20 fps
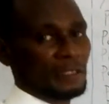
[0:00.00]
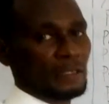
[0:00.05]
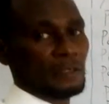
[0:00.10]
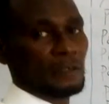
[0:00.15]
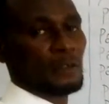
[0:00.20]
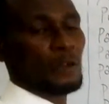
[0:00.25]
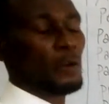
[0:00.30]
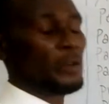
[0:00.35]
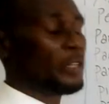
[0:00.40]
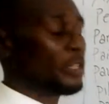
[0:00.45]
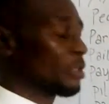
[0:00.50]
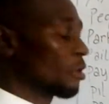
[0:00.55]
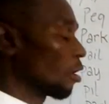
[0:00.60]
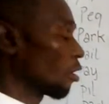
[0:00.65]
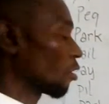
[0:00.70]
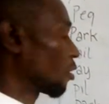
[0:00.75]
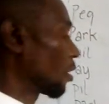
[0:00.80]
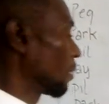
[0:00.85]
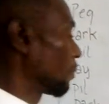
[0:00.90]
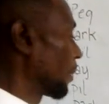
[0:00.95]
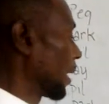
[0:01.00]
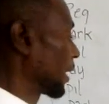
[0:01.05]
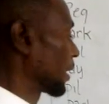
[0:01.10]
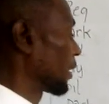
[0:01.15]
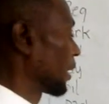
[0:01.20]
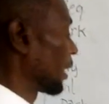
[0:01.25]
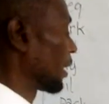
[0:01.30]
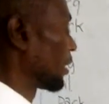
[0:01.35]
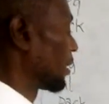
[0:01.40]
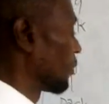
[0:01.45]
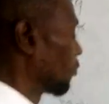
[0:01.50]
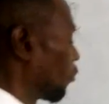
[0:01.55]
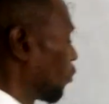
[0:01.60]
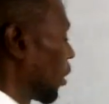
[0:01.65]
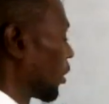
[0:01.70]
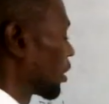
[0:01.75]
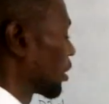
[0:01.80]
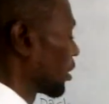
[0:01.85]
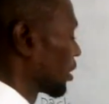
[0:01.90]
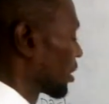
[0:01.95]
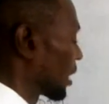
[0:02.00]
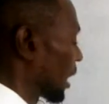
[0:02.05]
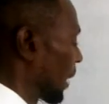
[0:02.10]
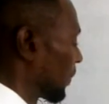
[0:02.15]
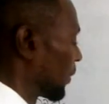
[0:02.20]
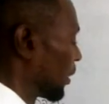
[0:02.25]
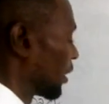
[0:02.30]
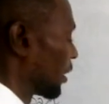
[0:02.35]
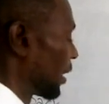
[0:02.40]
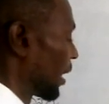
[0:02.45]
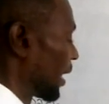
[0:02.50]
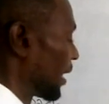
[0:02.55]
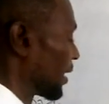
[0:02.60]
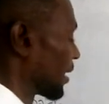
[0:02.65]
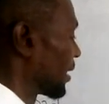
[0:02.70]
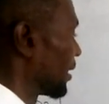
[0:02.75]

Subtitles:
No, it's not come back here. What is happening here is